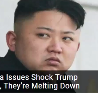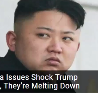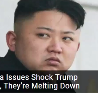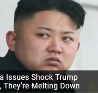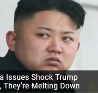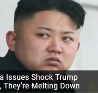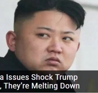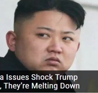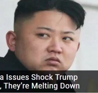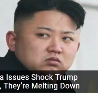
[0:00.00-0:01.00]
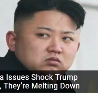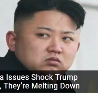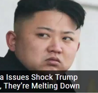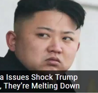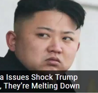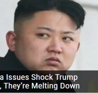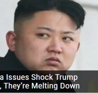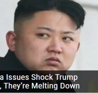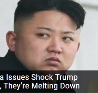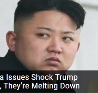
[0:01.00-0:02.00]

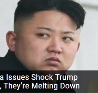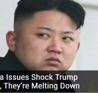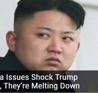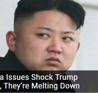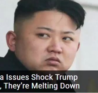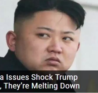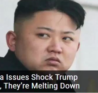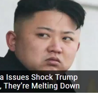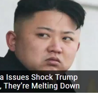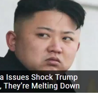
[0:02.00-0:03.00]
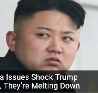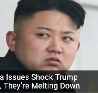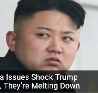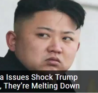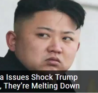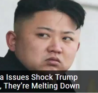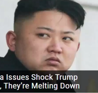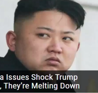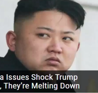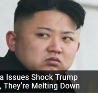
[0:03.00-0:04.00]

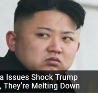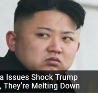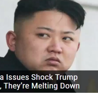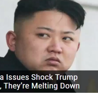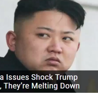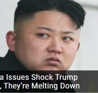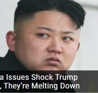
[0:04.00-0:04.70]
(no lip movement)